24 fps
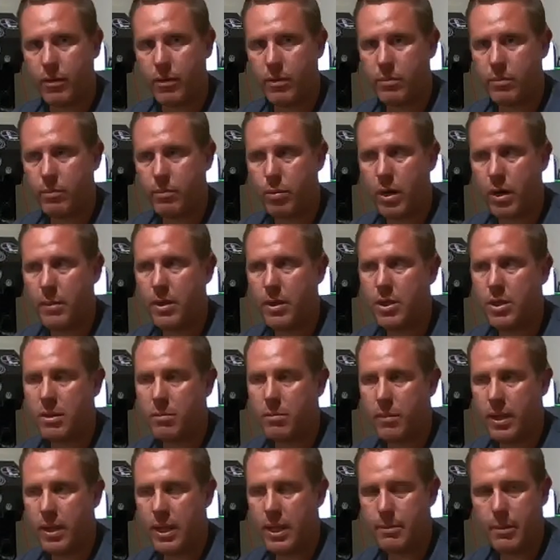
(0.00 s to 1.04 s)
are pretty much
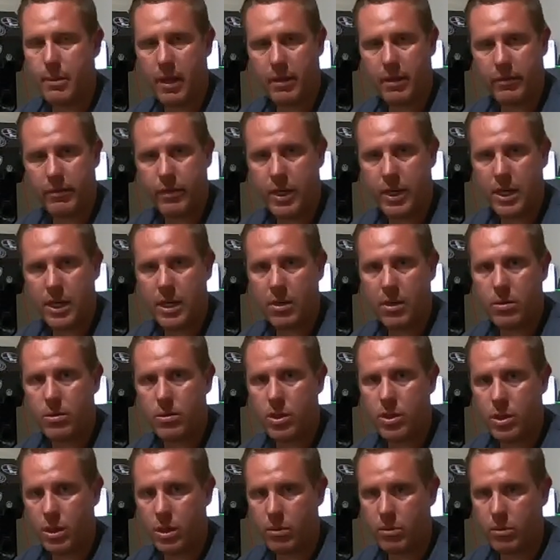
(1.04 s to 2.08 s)
in my videos.
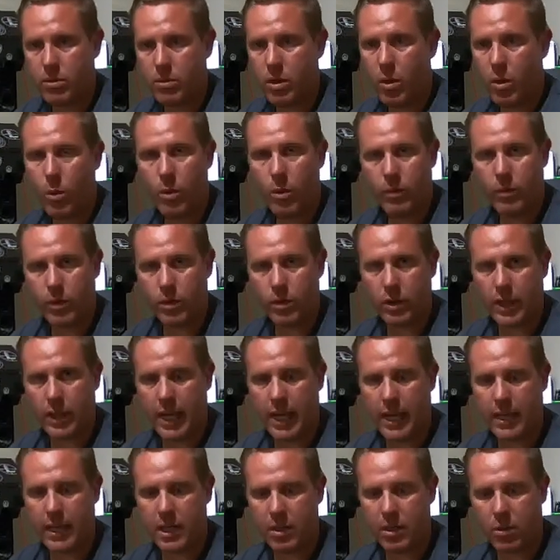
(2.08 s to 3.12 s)
You can go over, look
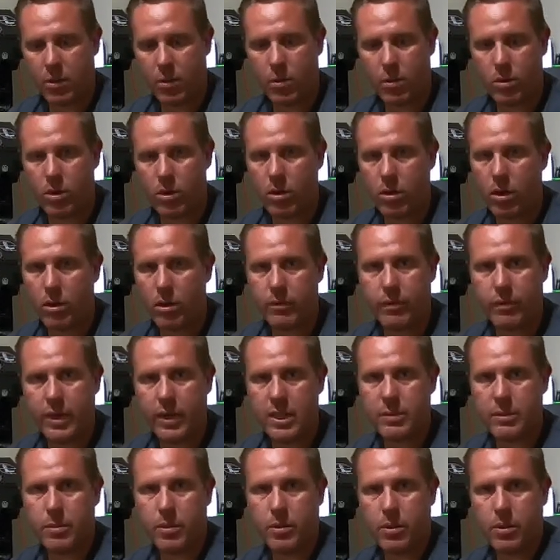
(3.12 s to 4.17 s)
at it, or on
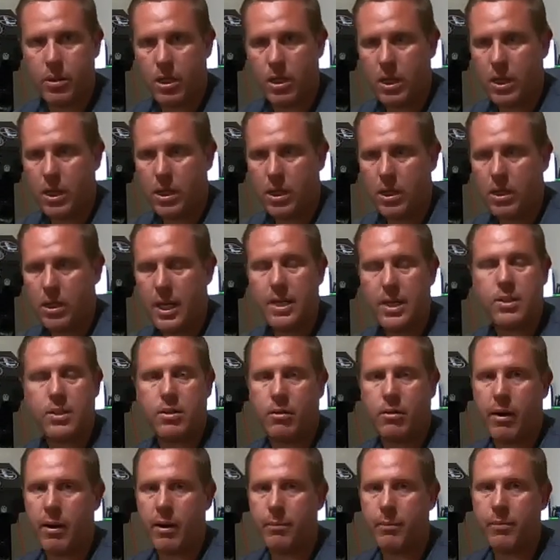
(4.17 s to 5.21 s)
Facebook and
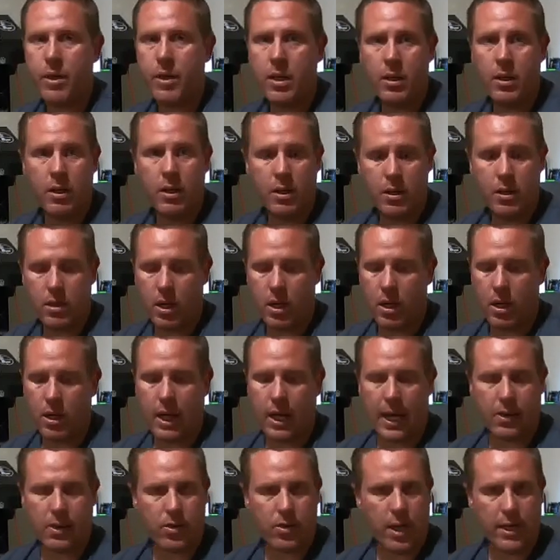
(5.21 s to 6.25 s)
Instagram.
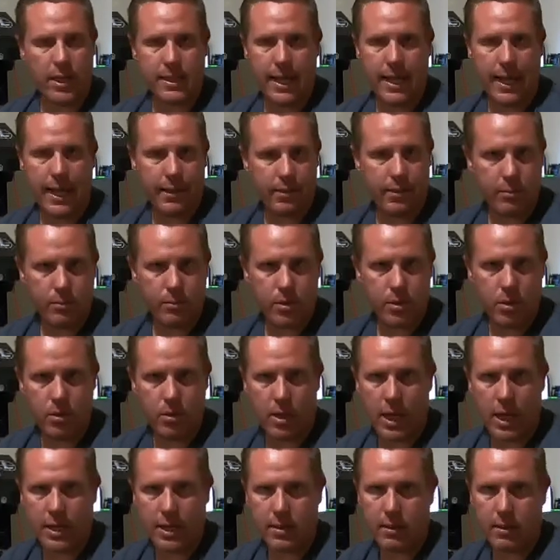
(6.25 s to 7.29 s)
I try to tag them so you
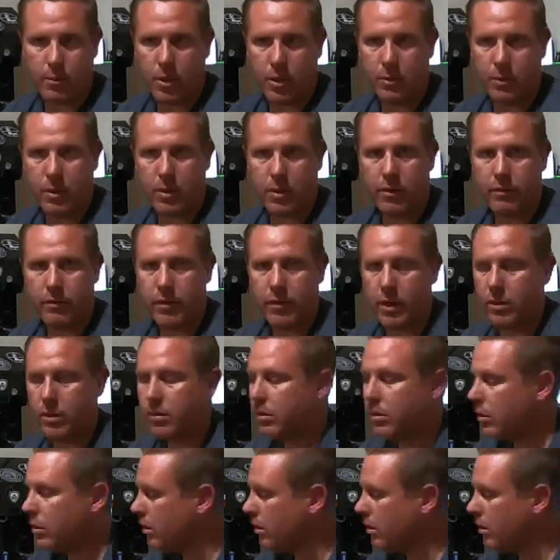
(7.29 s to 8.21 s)
guys can pull up their info.